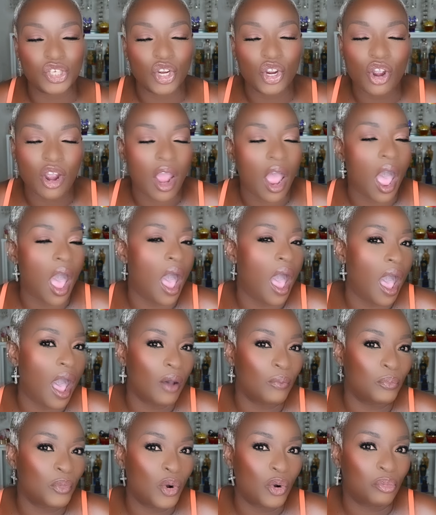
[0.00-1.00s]
your
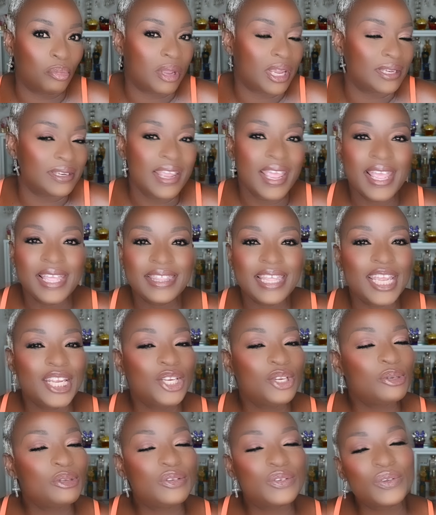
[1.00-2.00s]
aha moment?
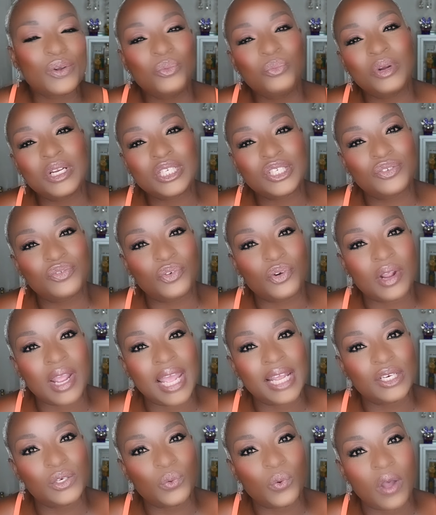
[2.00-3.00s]
Thank you so much for
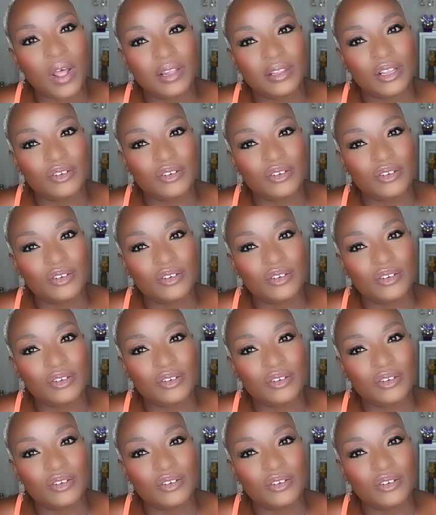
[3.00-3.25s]
Adwoa